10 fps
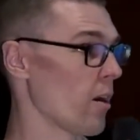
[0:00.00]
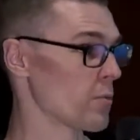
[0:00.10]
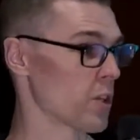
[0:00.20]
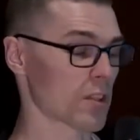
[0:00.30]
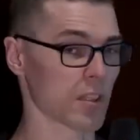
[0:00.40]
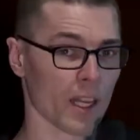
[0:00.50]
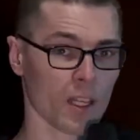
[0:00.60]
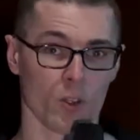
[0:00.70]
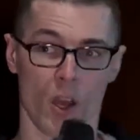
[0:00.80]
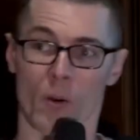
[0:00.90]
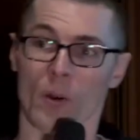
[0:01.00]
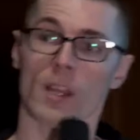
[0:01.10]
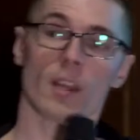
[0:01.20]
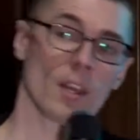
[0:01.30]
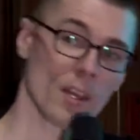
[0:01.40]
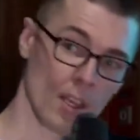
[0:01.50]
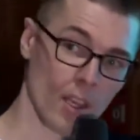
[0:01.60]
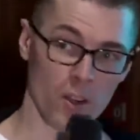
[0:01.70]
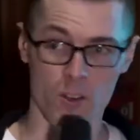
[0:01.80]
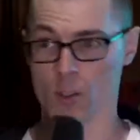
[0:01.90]
just letting you know,
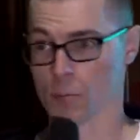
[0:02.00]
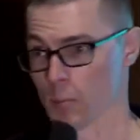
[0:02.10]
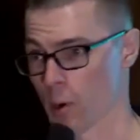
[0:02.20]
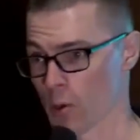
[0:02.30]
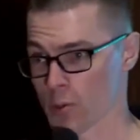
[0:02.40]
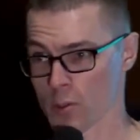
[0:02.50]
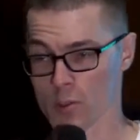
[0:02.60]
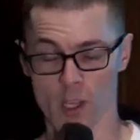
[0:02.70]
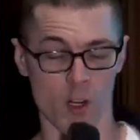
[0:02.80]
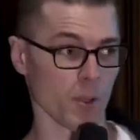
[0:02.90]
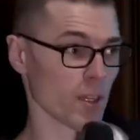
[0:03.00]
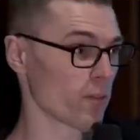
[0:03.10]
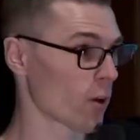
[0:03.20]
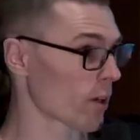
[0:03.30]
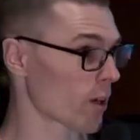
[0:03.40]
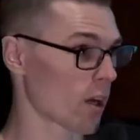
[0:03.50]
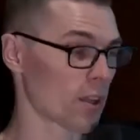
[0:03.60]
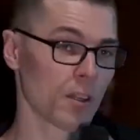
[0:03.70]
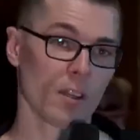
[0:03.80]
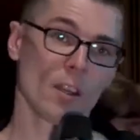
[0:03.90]
here's the proposals that are being voted
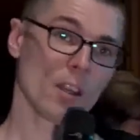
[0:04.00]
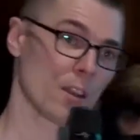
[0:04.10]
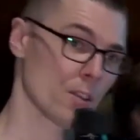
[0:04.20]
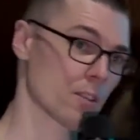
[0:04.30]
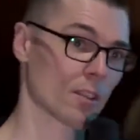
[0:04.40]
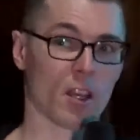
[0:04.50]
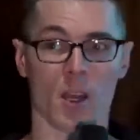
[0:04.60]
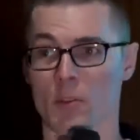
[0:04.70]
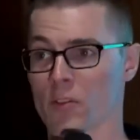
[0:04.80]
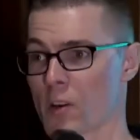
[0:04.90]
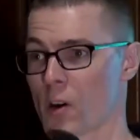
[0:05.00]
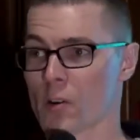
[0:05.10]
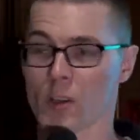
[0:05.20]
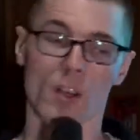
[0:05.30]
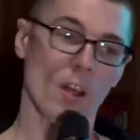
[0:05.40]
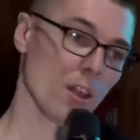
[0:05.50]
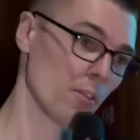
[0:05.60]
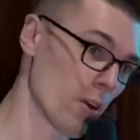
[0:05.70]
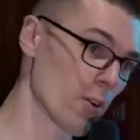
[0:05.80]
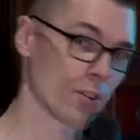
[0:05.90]
on, here's the time to vote, the
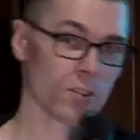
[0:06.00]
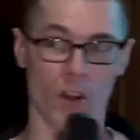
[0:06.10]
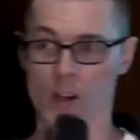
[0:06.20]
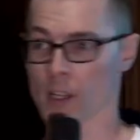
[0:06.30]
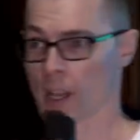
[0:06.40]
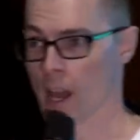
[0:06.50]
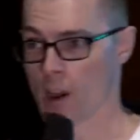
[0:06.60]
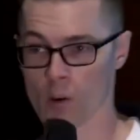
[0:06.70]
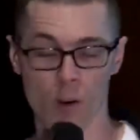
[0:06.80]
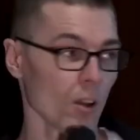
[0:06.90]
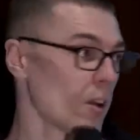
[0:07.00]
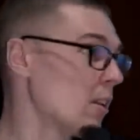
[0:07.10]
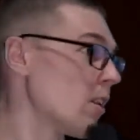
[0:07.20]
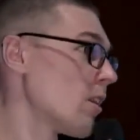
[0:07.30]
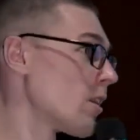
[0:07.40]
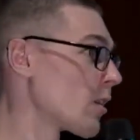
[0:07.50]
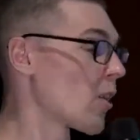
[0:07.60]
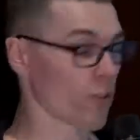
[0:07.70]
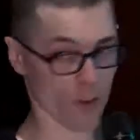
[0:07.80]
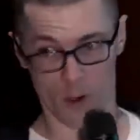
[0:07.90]
vote is starting now,
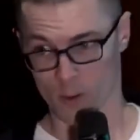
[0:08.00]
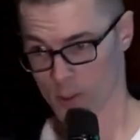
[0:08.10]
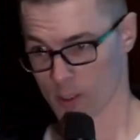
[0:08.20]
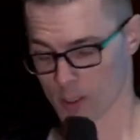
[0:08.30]
go vote.